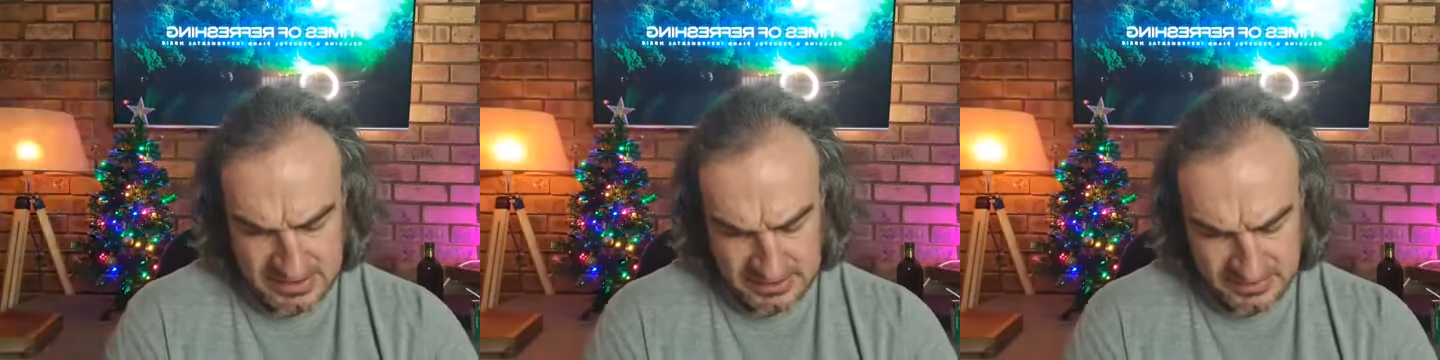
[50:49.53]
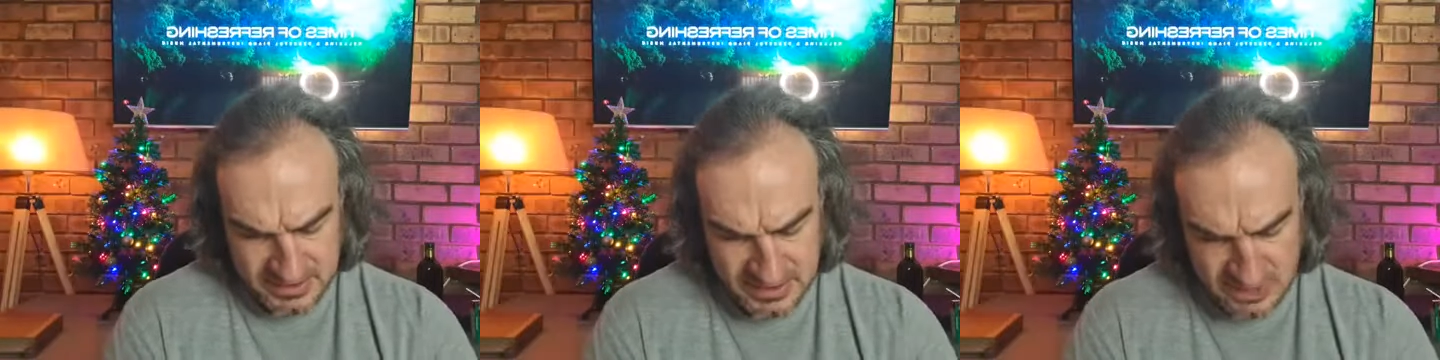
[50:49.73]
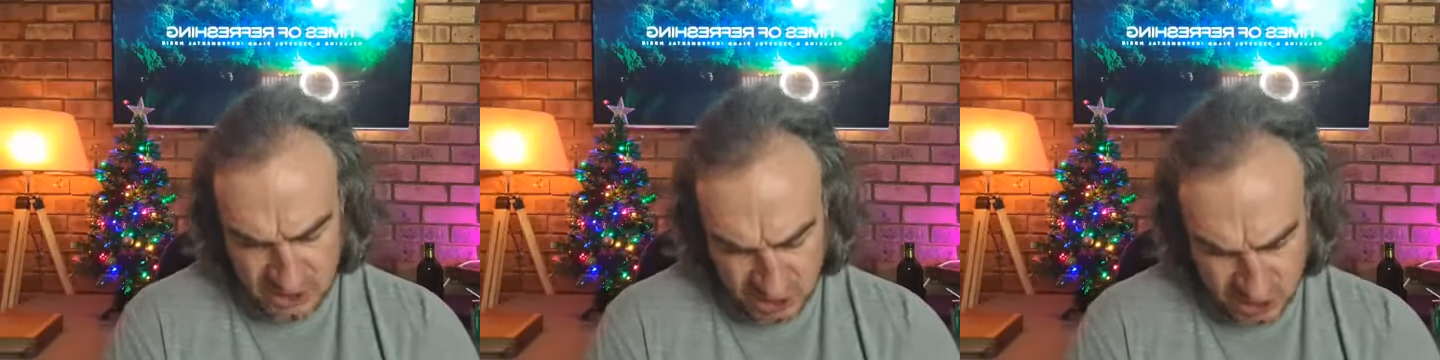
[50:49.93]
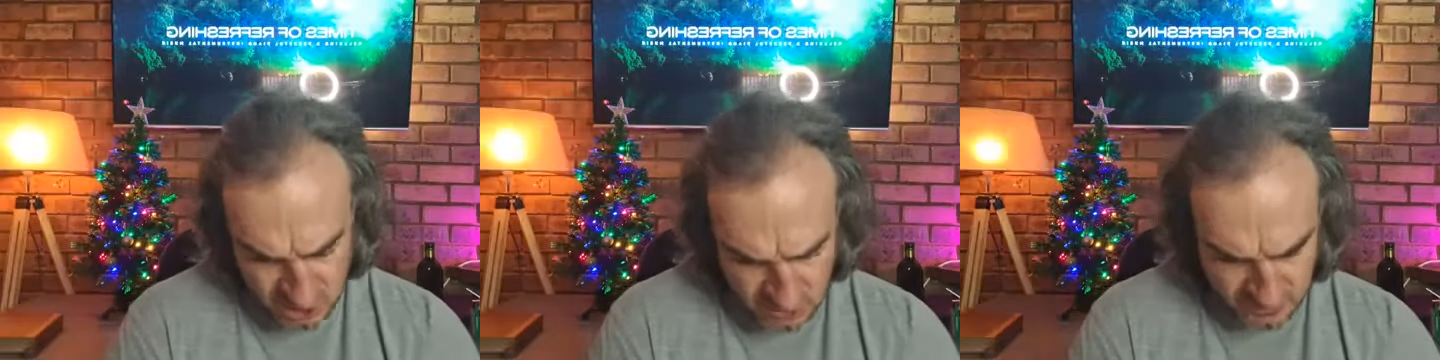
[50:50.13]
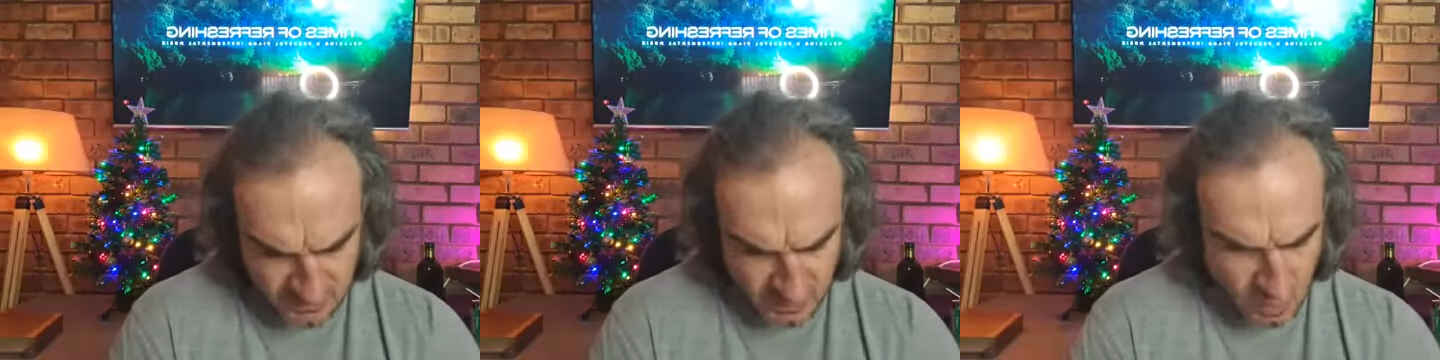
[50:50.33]
This is
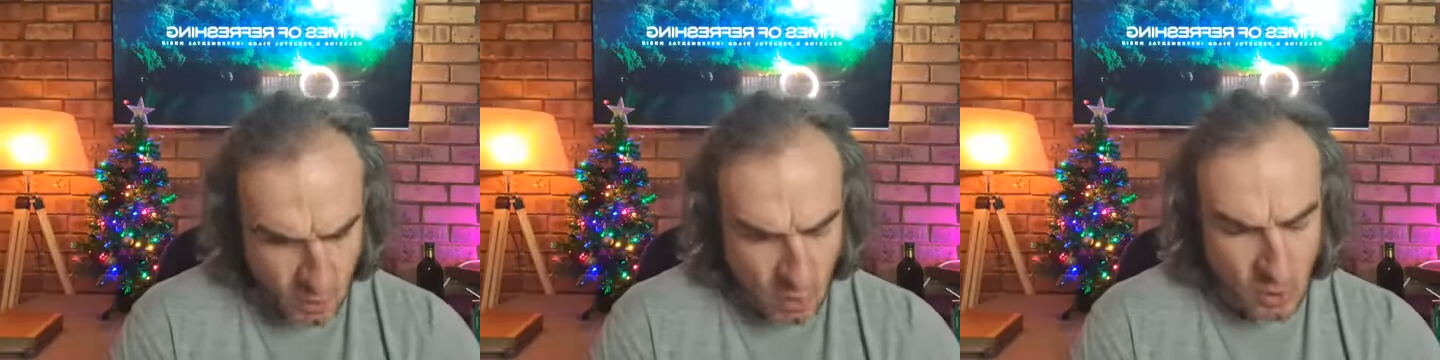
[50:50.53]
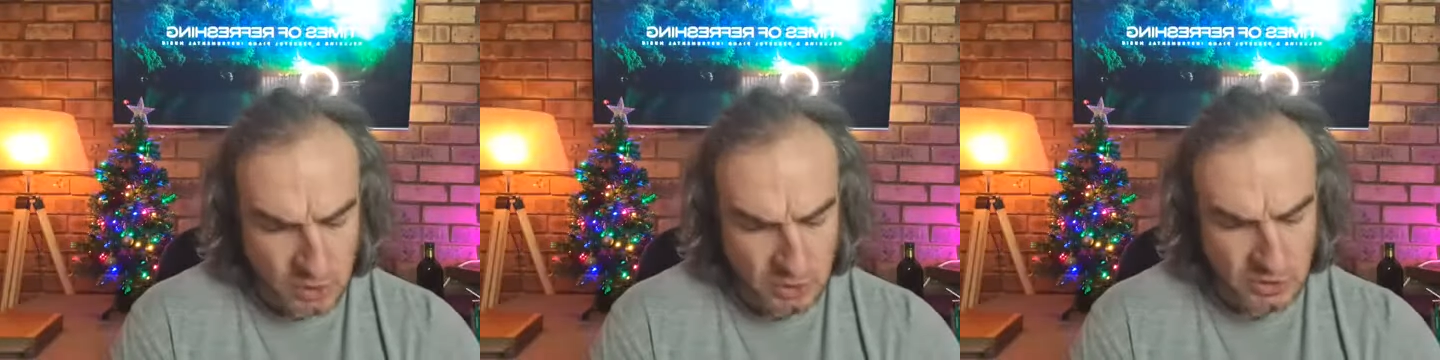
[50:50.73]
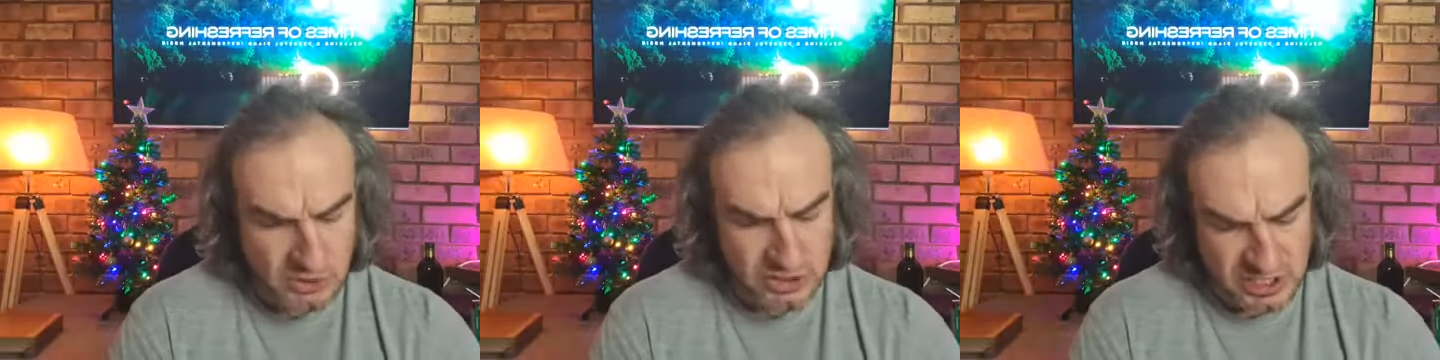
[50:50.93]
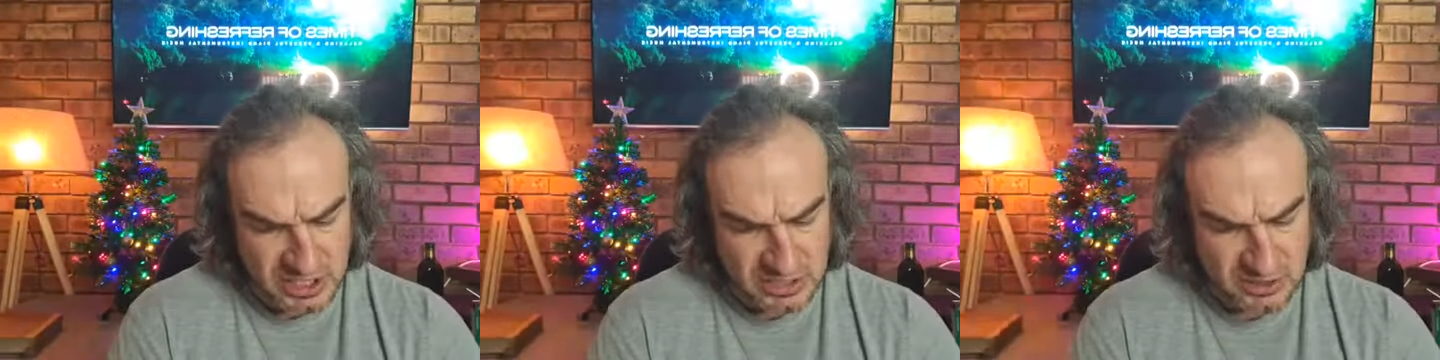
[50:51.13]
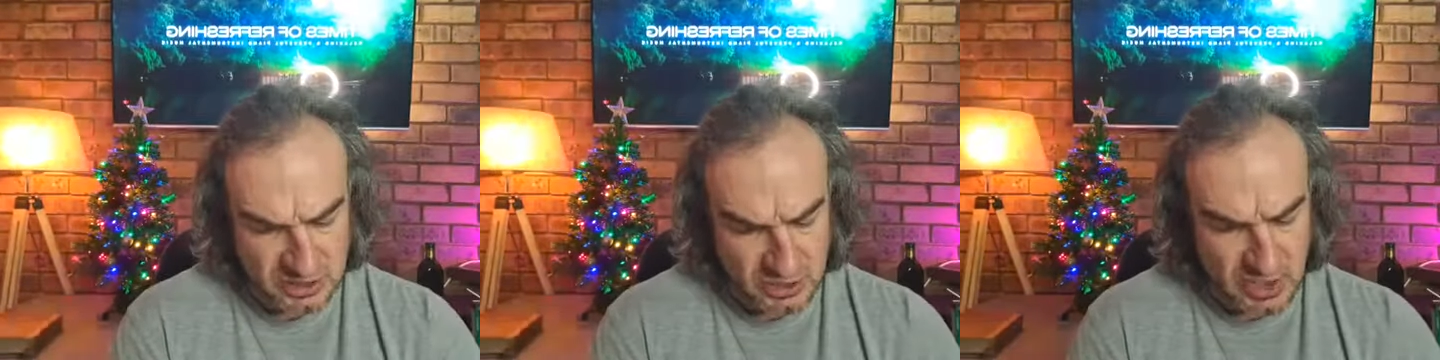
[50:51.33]
true for all who
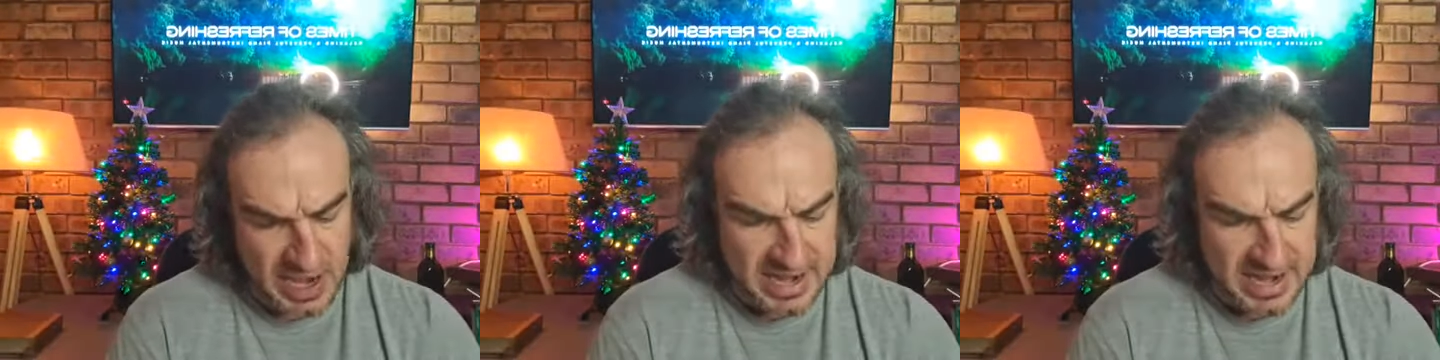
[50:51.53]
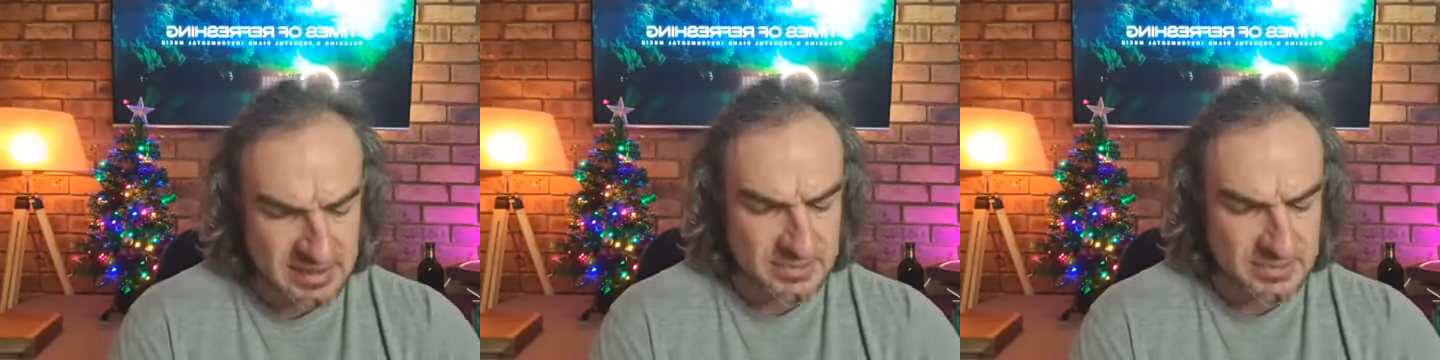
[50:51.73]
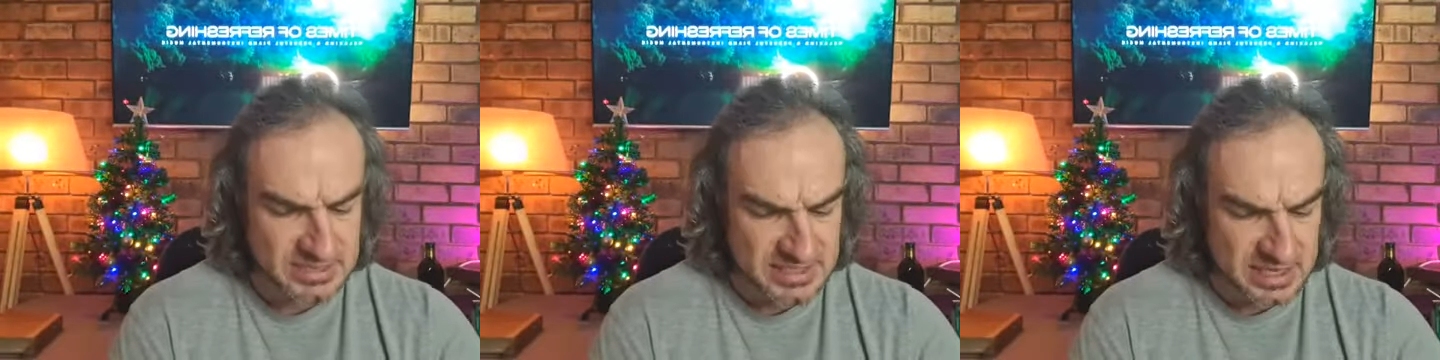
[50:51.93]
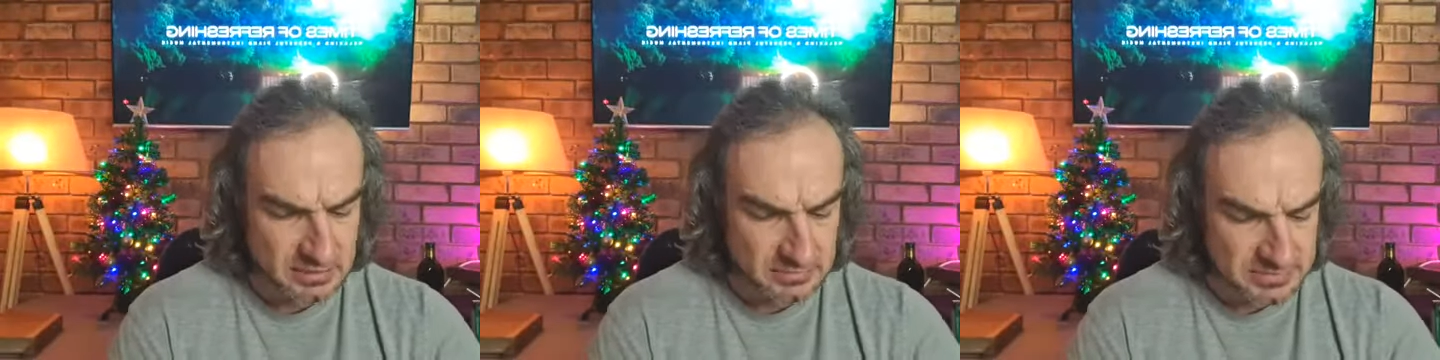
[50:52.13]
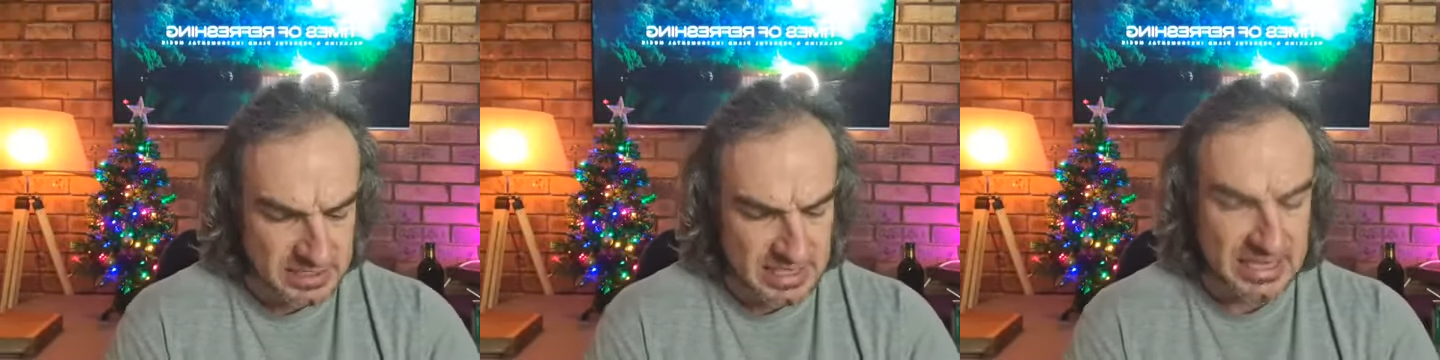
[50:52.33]
turn to hide
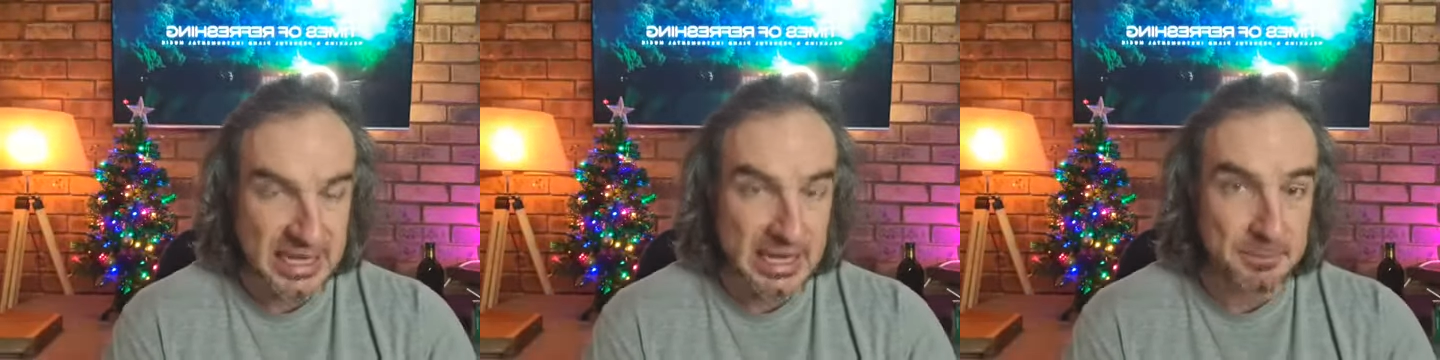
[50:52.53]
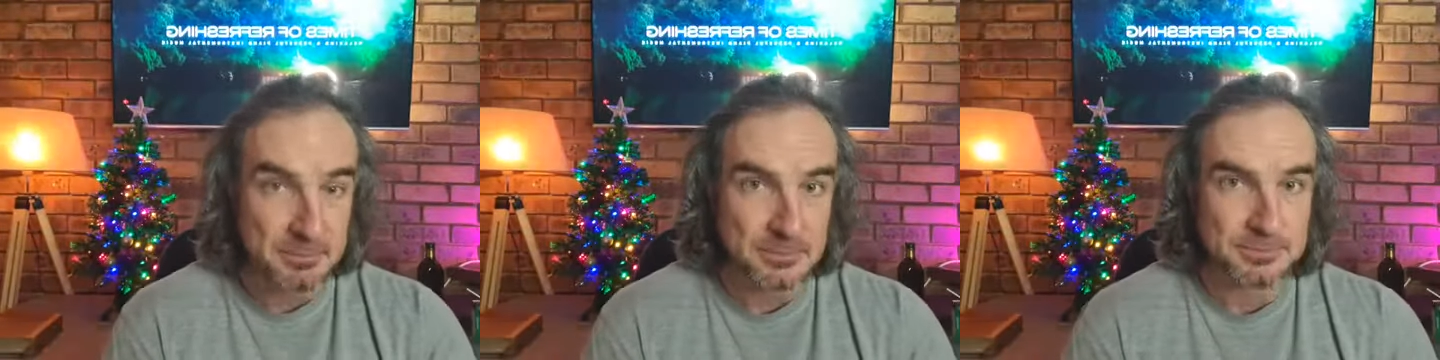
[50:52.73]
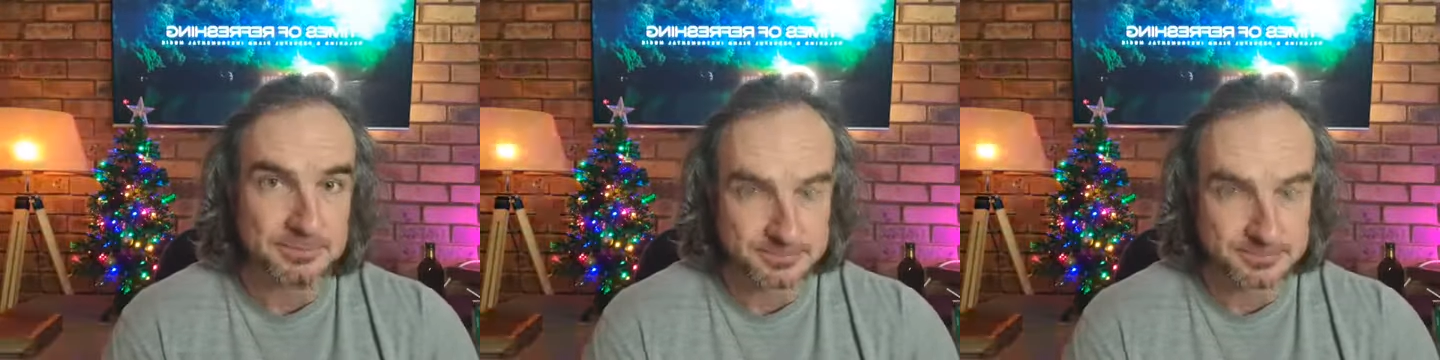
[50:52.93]
themselves in him.